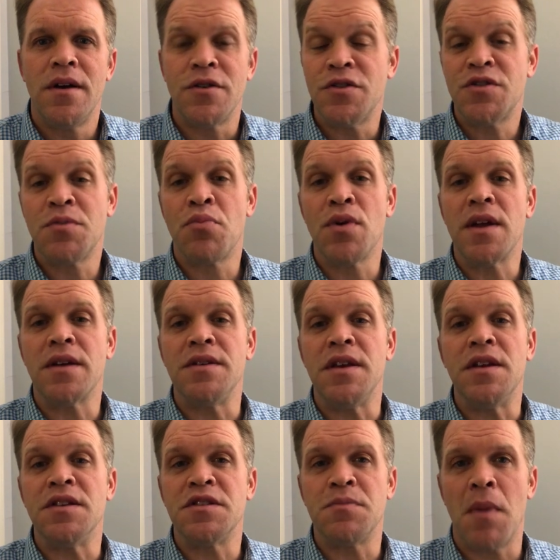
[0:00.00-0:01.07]
just to bring a
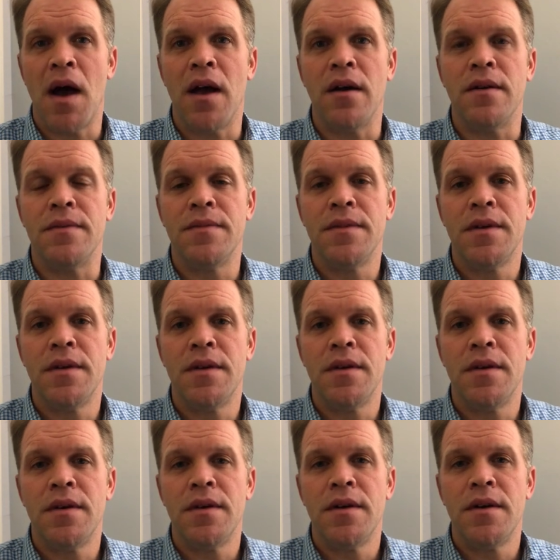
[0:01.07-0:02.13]
needed smile.
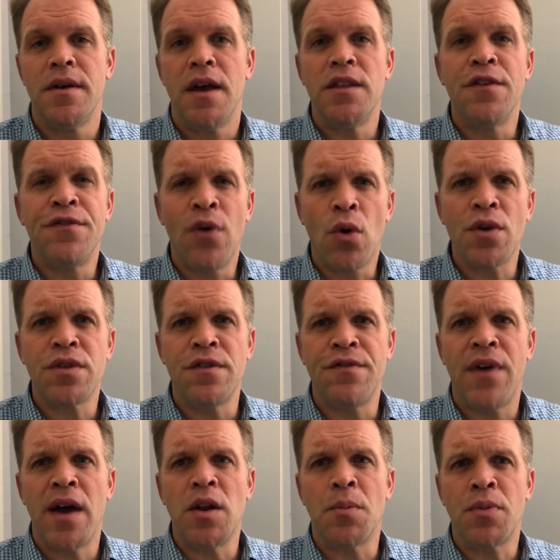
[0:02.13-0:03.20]
And the fourth and
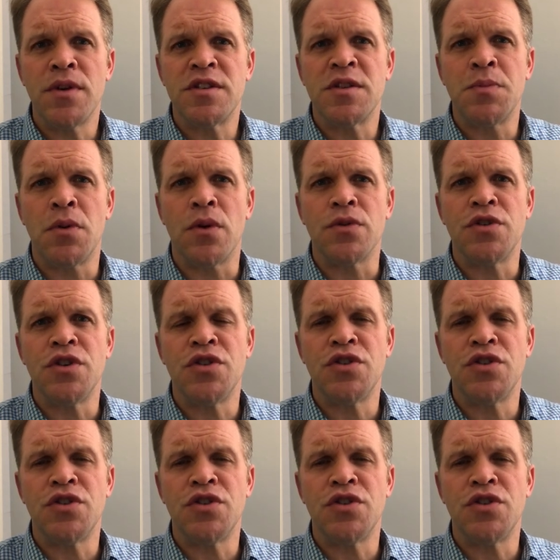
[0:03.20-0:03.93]
final principle she